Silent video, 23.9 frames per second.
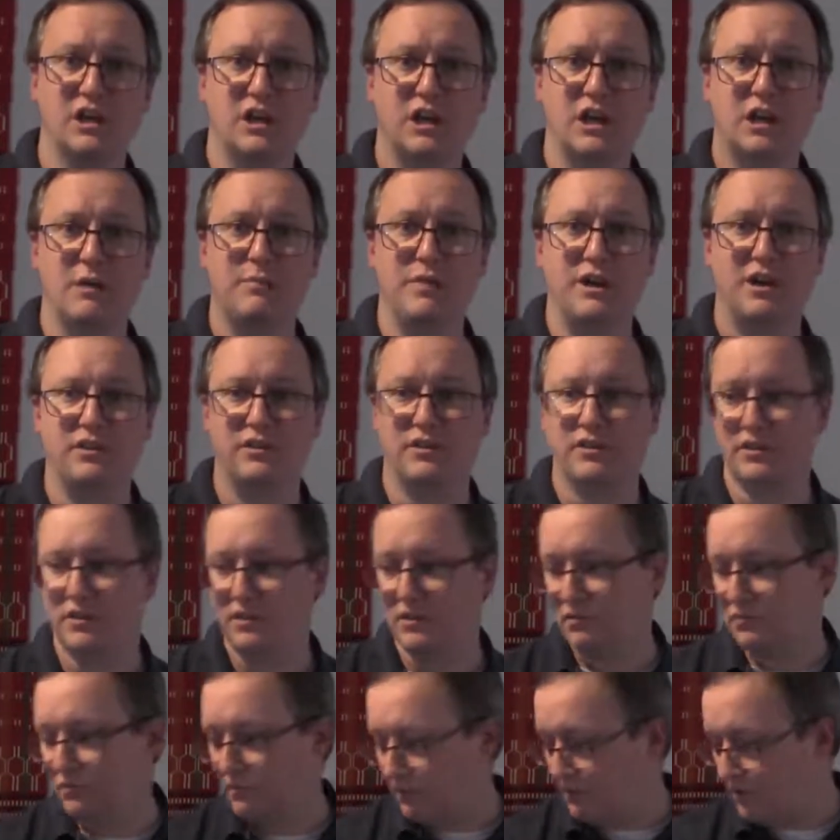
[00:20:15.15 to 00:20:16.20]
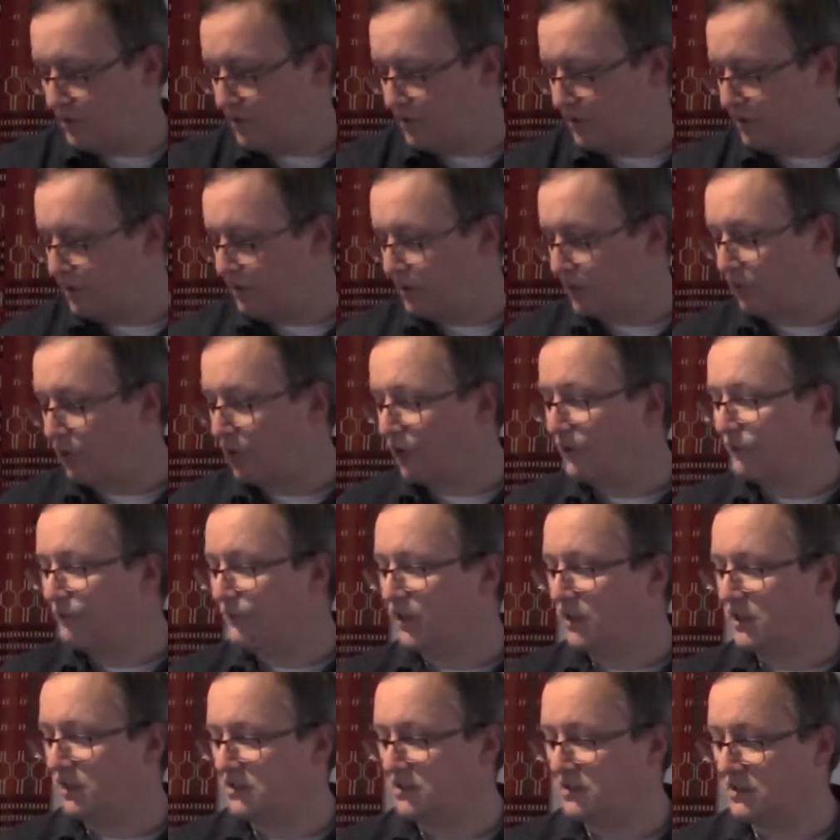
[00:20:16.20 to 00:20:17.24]
about the growing
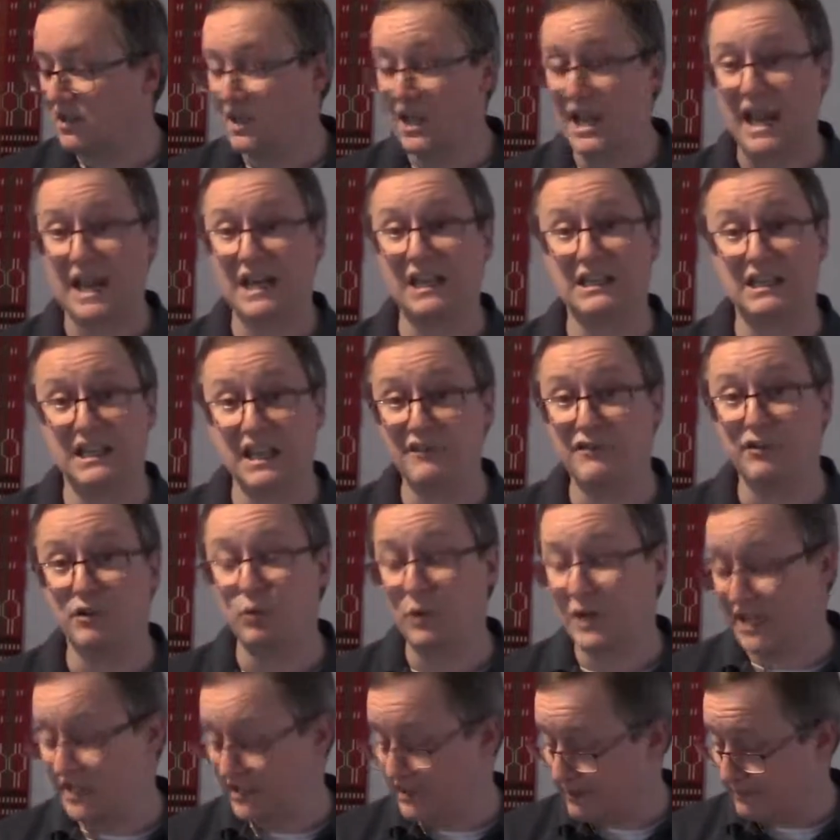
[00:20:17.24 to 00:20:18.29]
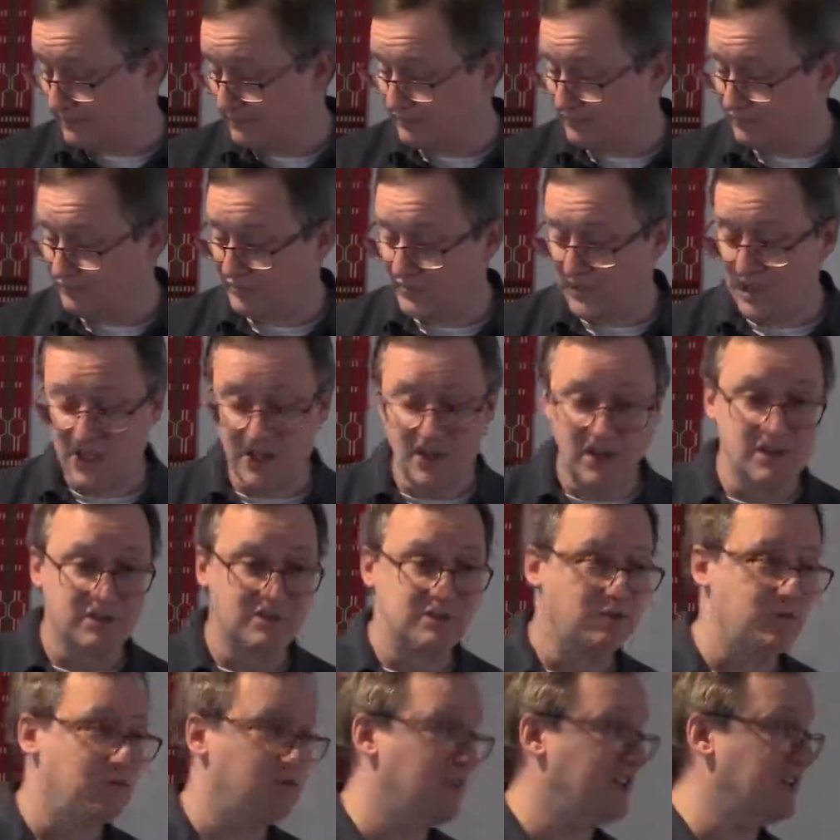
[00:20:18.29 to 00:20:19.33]
fetus at 11 weeks.
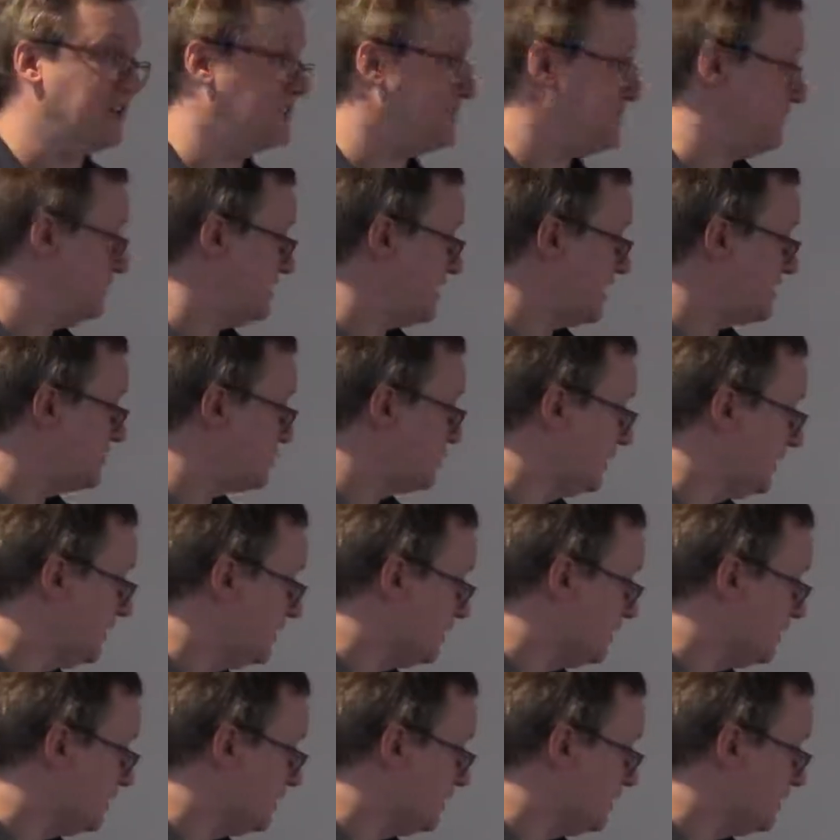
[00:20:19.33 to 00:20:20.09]
So that's really